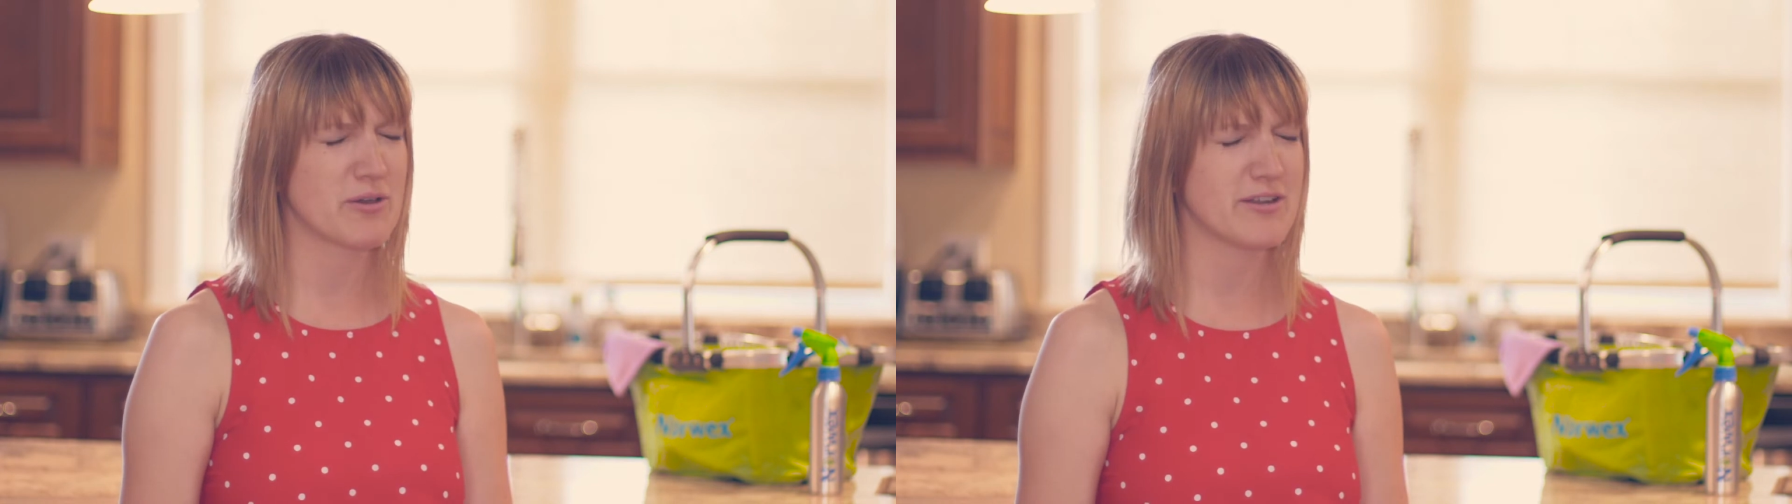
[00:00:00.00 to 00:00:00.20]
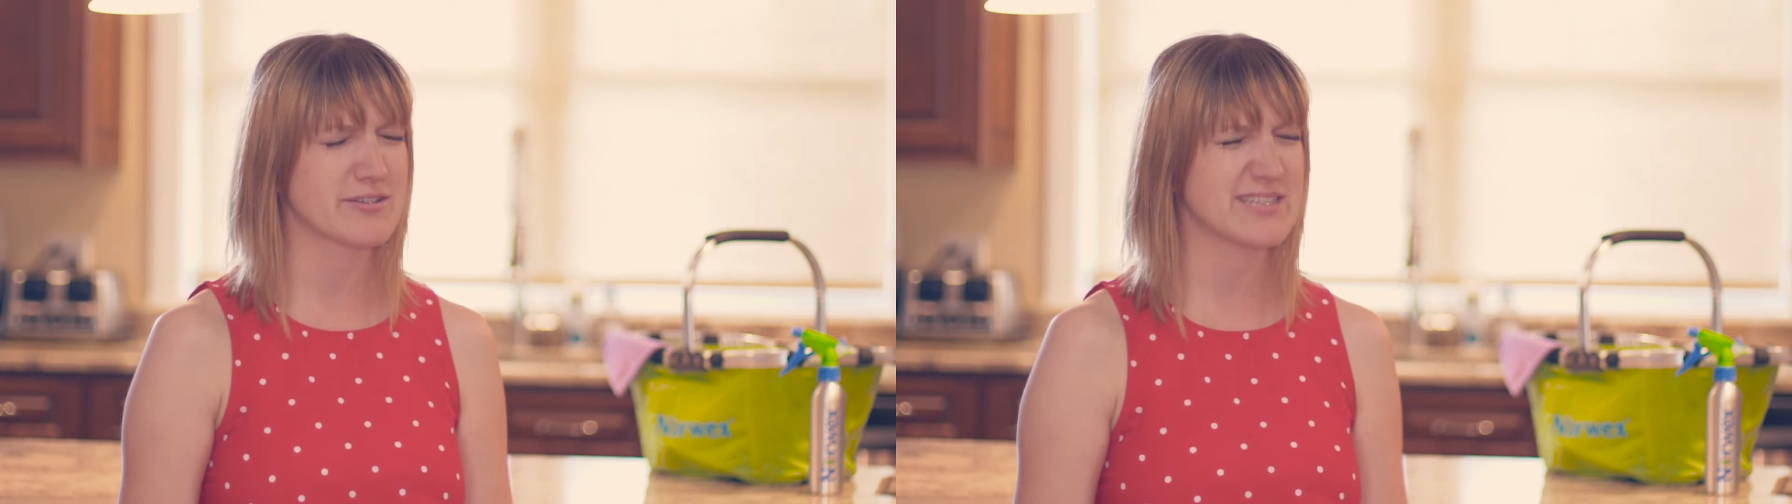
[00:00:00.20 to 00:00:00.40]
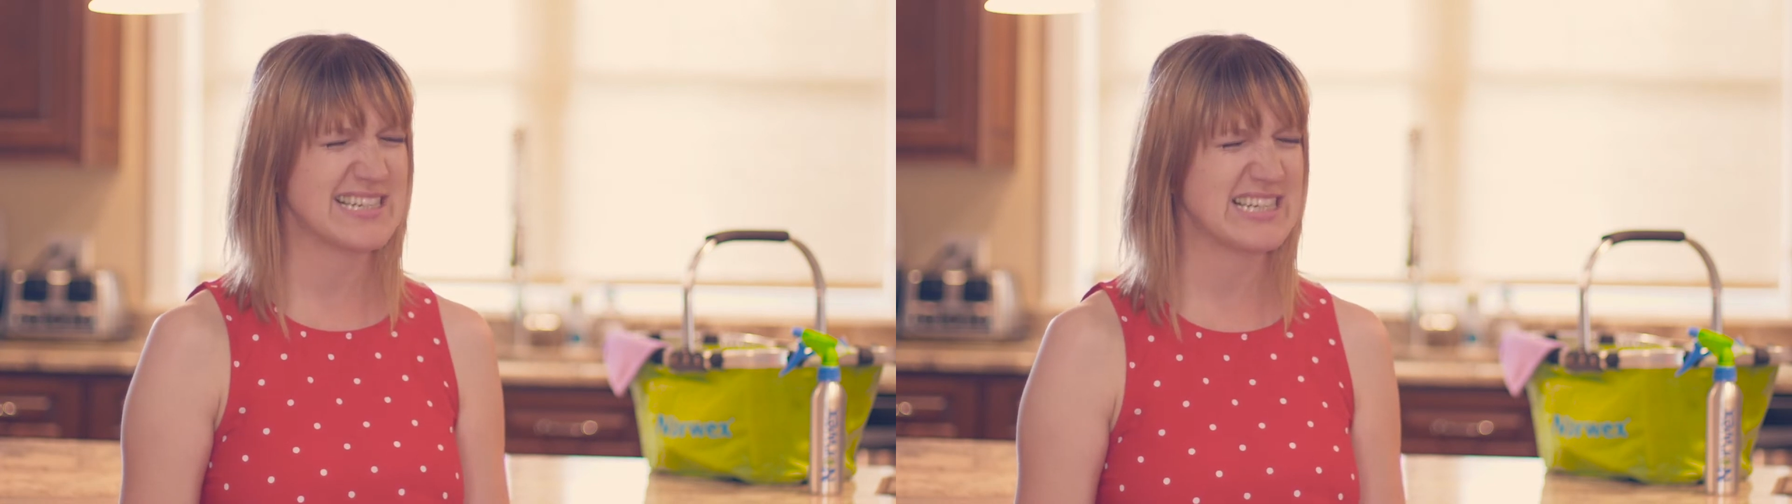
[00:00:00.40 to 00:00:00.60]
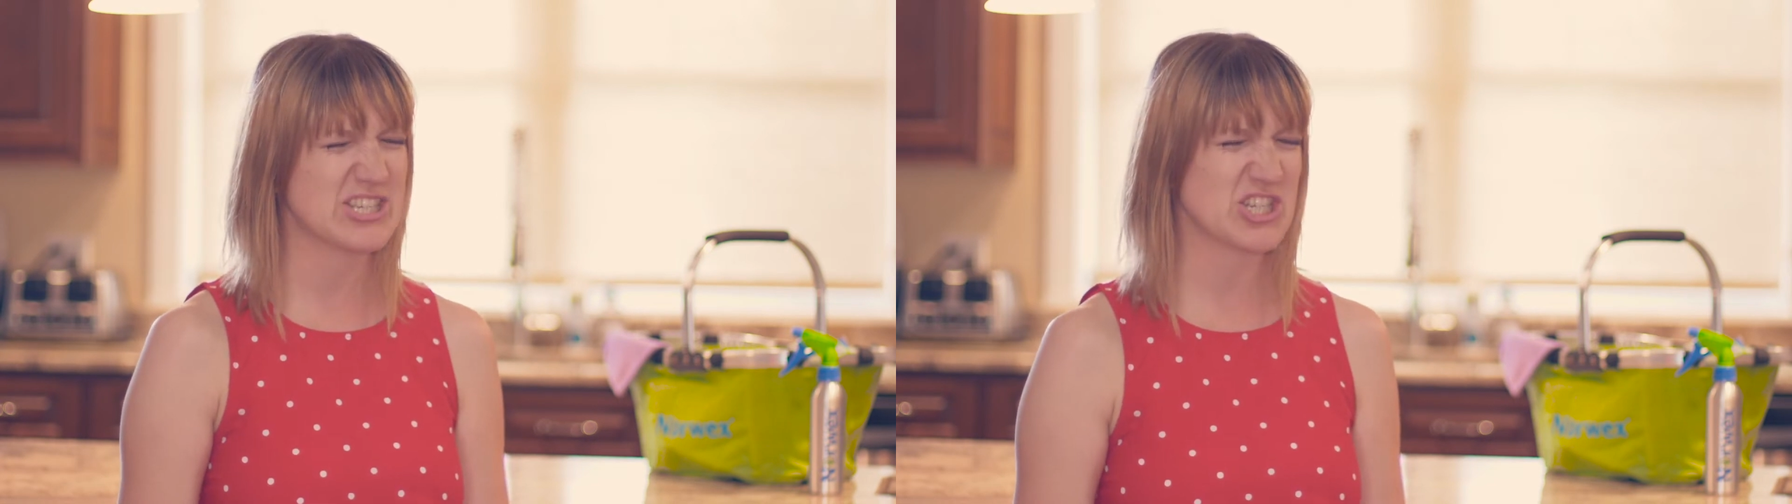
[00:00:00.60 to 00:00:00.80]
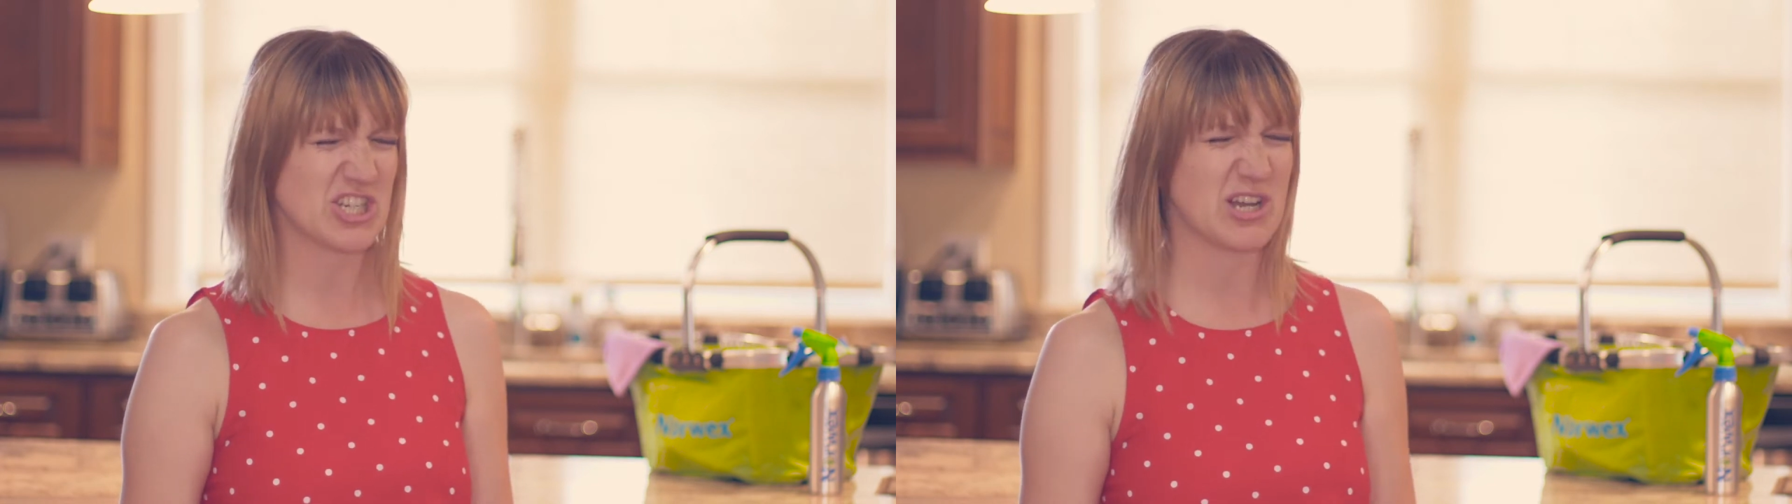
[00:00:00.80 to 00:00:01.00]
here's the
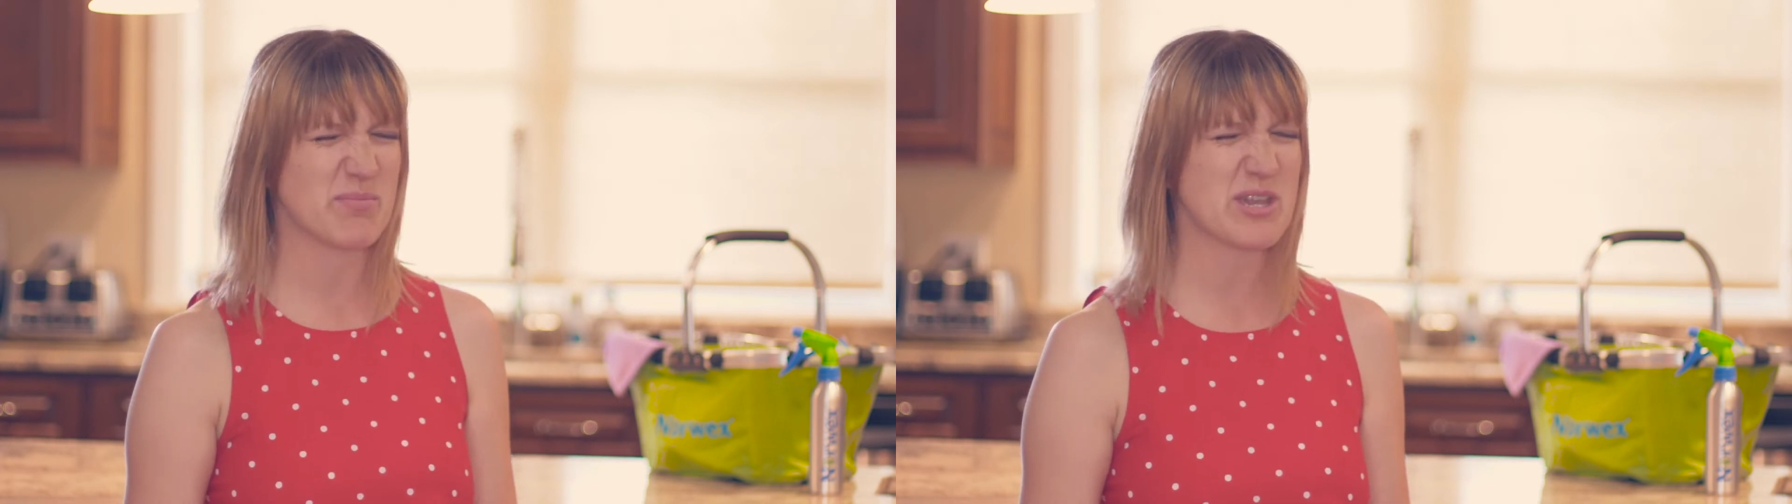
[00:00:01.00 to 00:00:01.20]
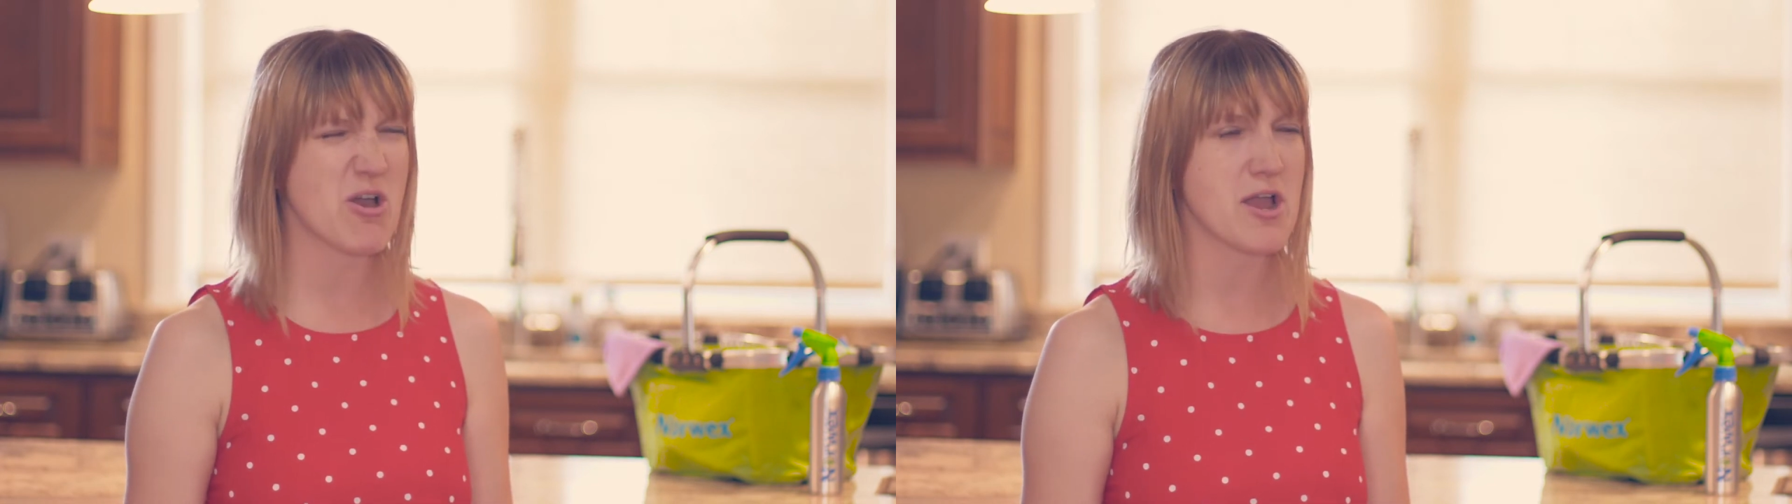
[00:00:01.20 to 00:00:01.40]
itch coming